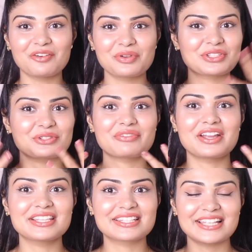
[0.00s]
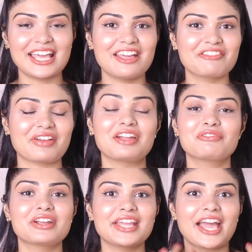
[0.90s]
which is very safe and
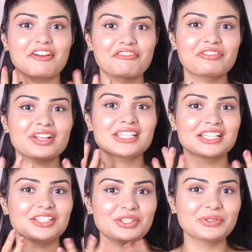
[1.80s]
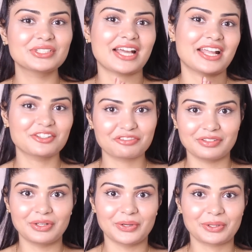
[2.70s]
very everyday nude kind of
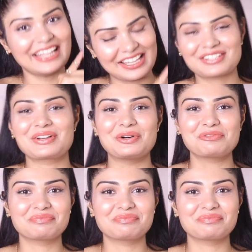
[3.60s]
look. Let's go.